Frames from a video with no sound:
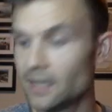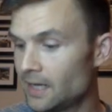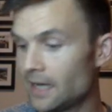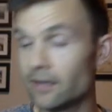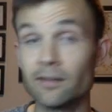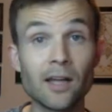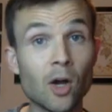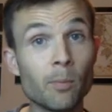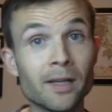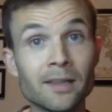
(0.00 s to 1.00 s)
and it'll
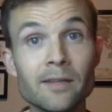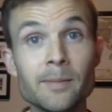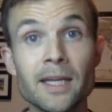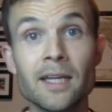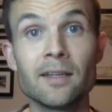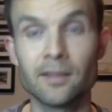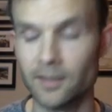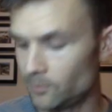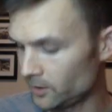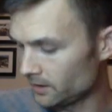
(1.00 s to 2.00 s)
help eliminate,
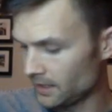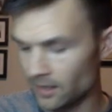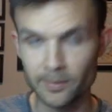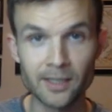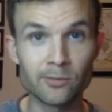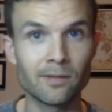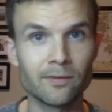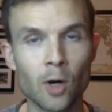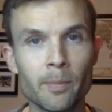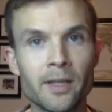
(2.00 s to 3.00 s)
I'm looking down because we have
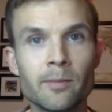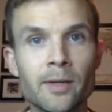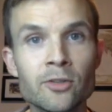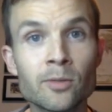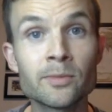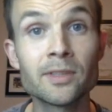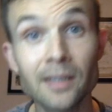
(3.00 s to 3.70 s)
carpet in the bedrooms,